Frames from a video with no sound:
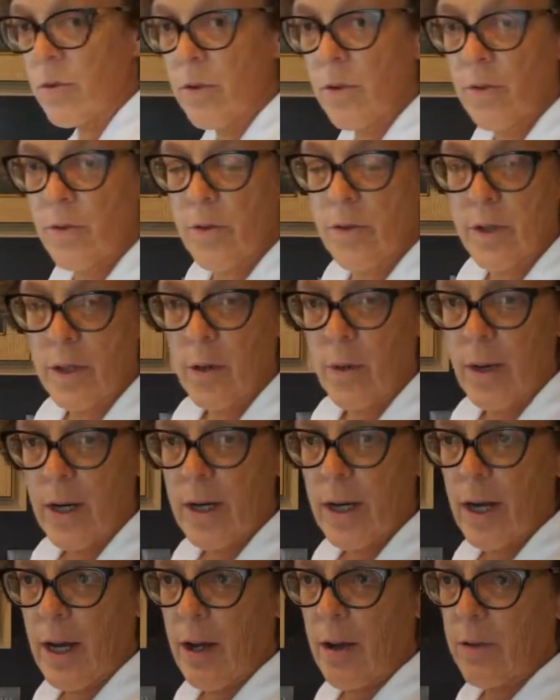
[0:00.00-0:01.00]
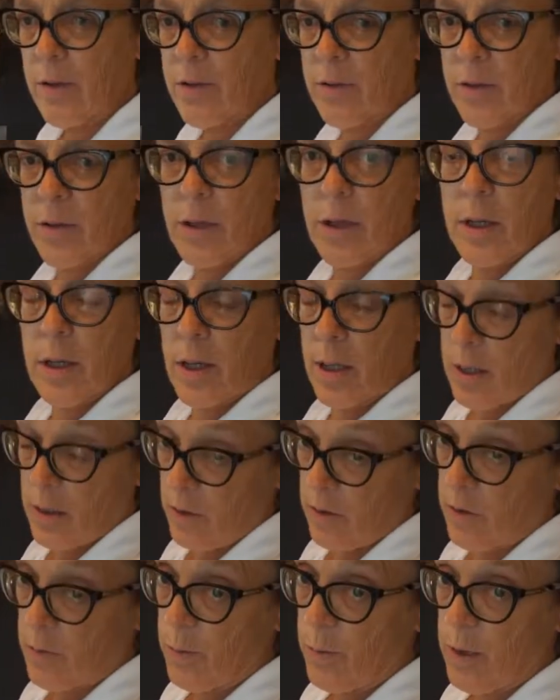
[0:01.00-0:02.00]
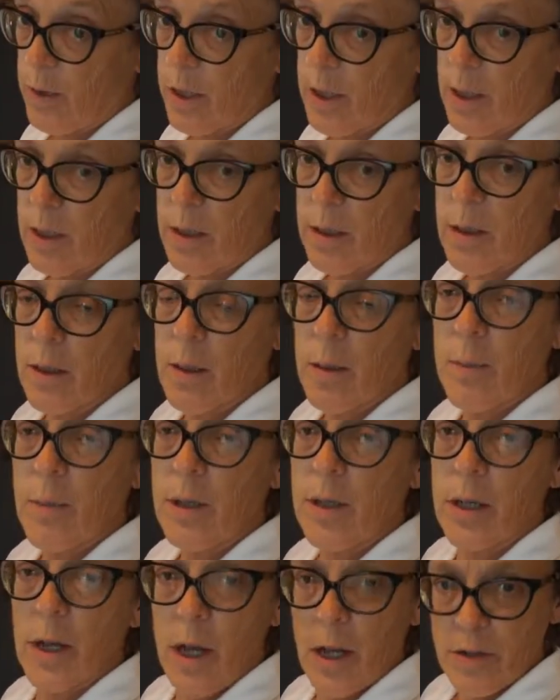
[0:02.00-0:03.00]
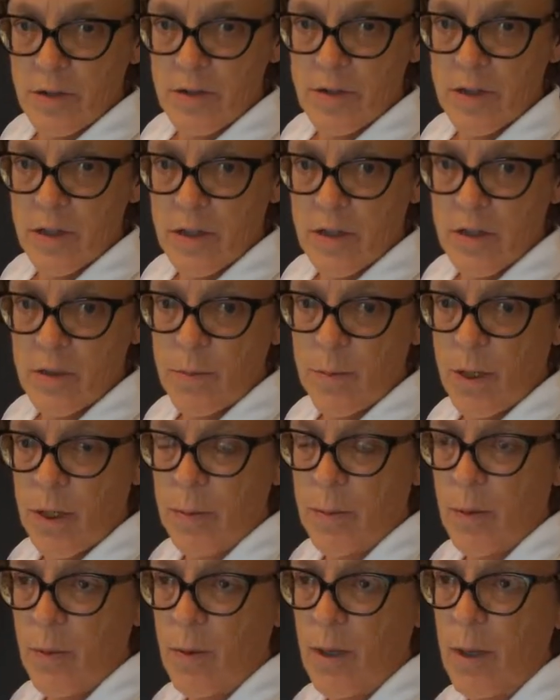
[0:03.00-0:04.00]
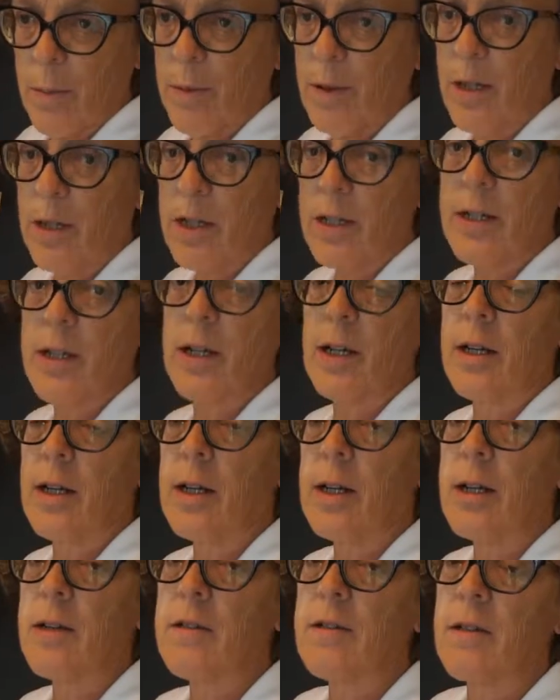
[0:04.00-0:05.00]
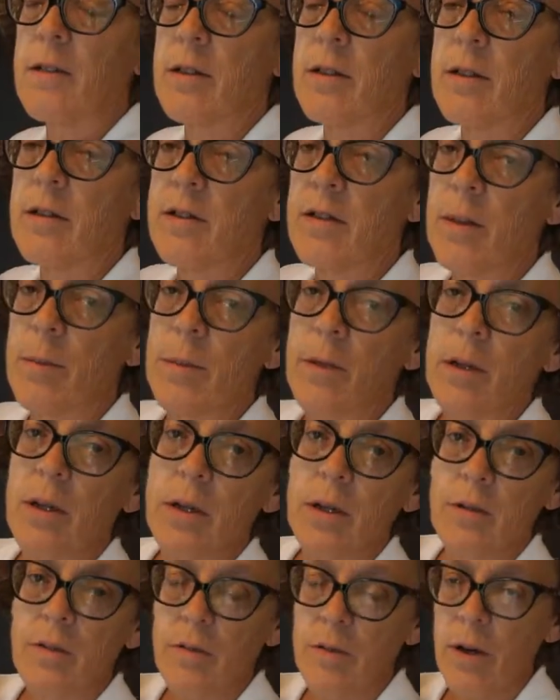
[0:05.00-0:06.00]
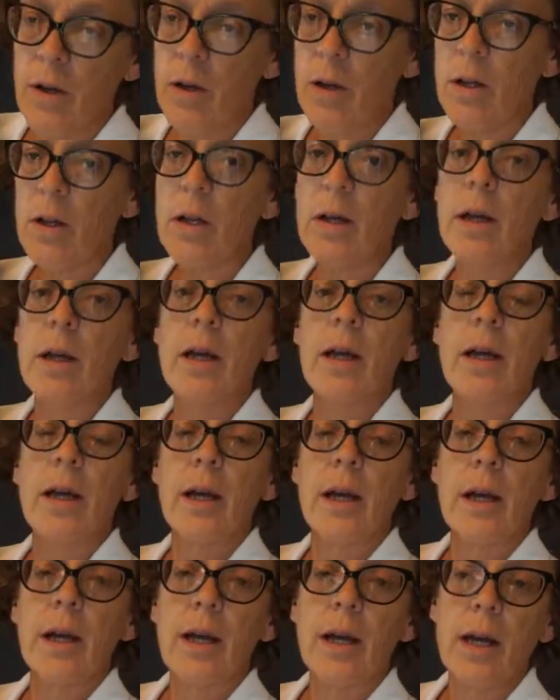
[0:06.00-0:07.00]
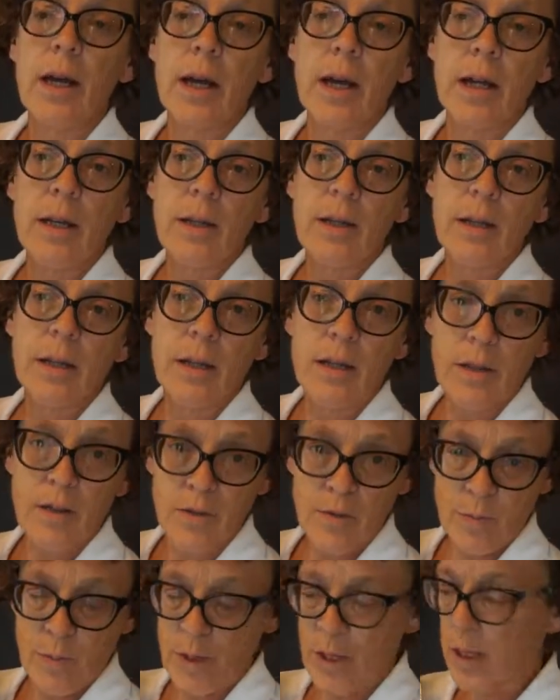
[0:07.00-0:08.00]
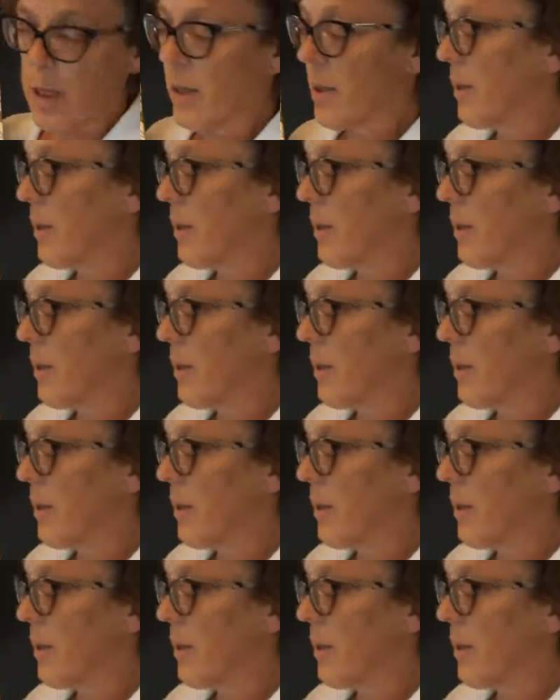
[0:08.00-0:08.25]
for the greenhouse in the spring, but not just in the spring, but when I'm collecting cuttings in the summer and the fall and in the spring.